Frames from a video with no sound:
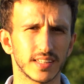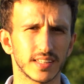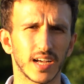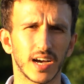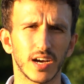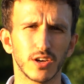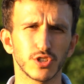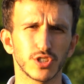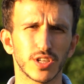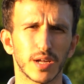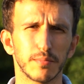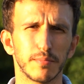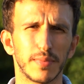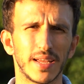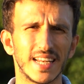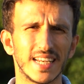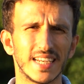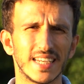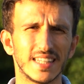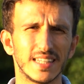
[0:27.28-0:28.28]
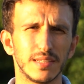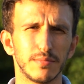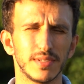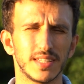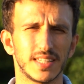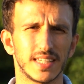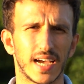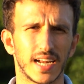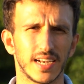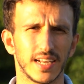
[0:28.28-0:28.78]
In the free irrigation
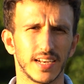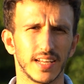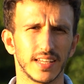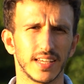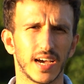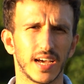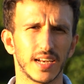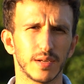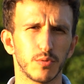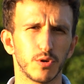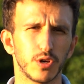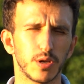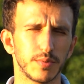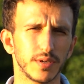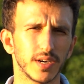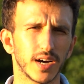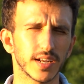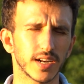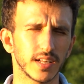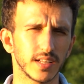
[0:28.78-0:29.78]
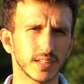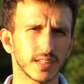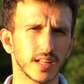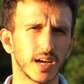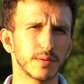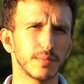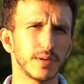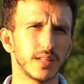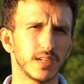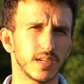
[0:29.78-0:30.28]
method, we open water
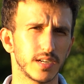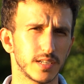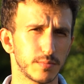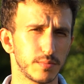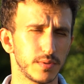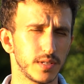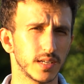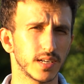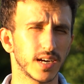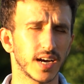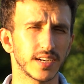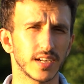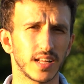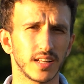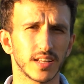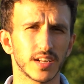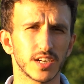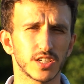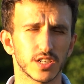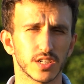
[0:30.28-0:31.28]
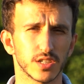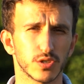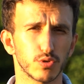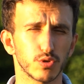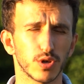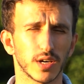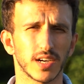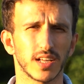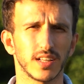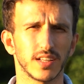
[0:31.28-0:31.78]
channels between the rows we
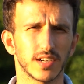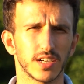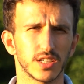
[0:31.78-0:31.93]
determined